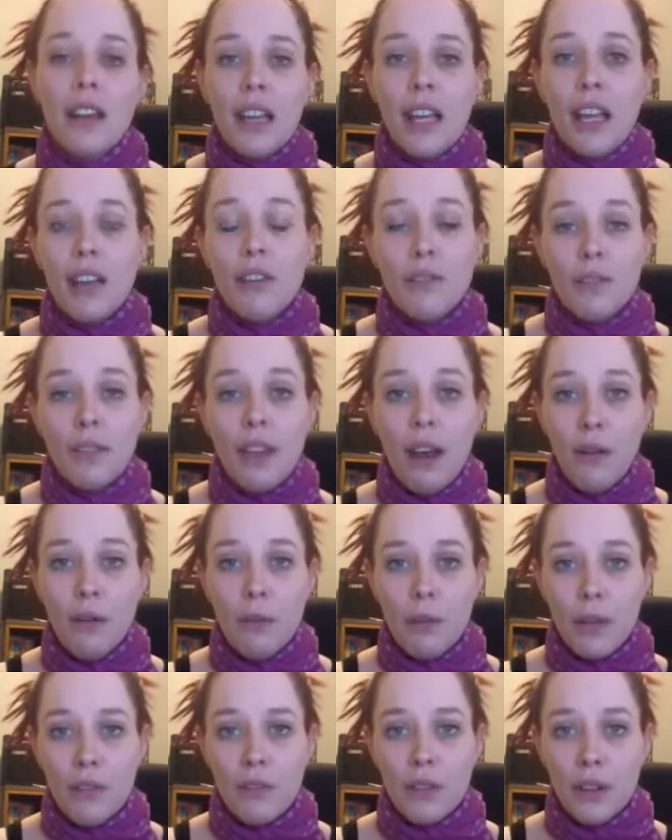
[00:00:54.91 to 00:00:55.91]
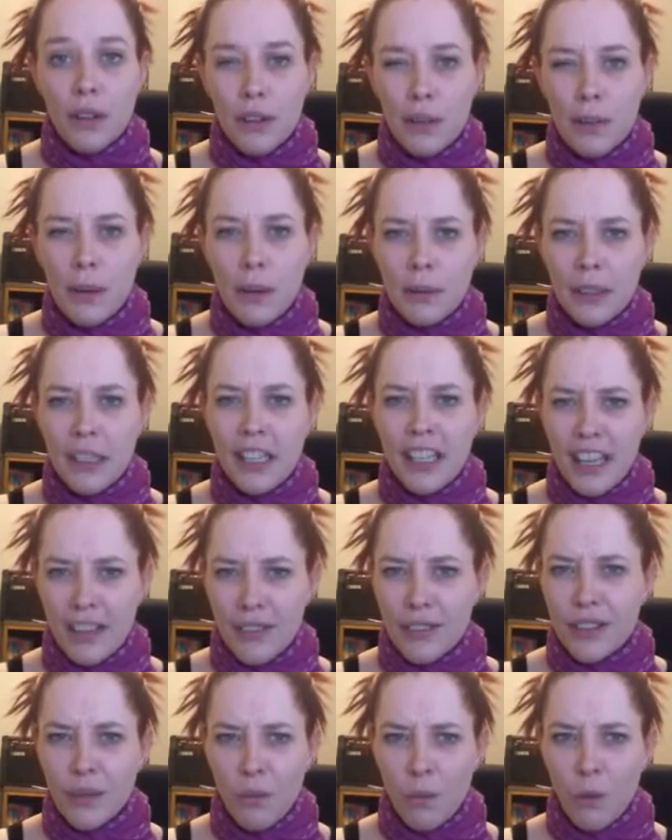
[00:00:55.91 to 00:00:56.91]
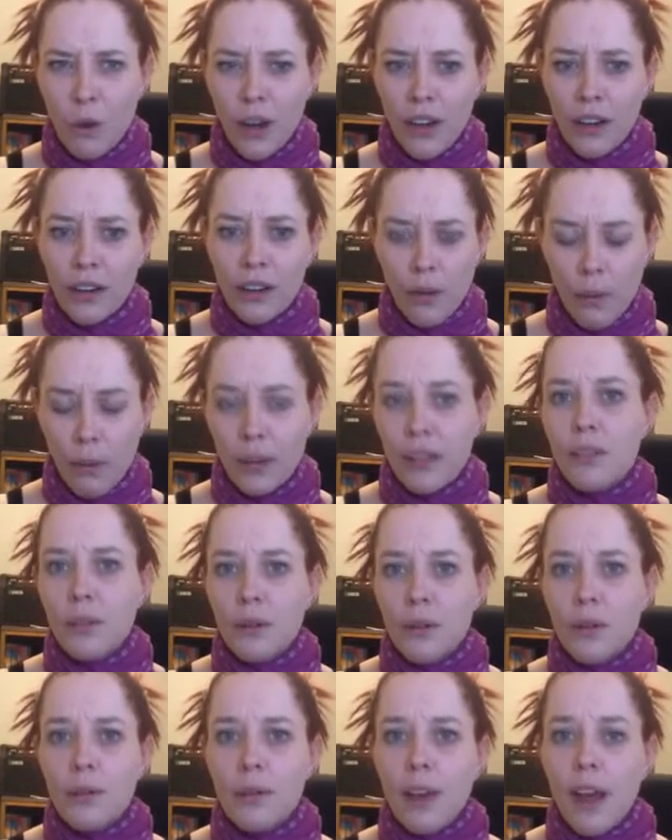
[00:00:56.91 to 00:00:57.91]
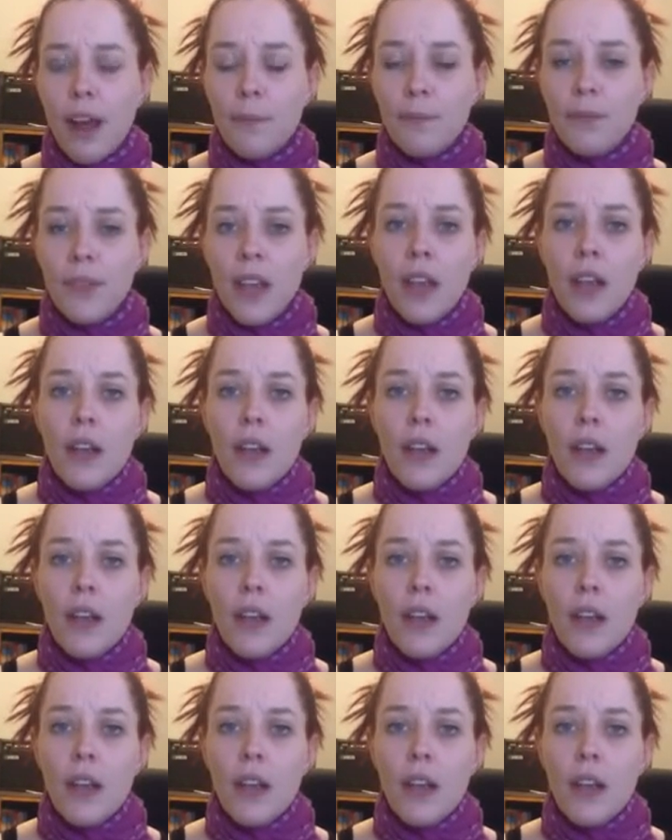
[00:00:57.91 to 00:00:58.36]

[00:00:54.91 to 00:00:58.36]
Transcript: gift that would be for you to be able to give someone going through that.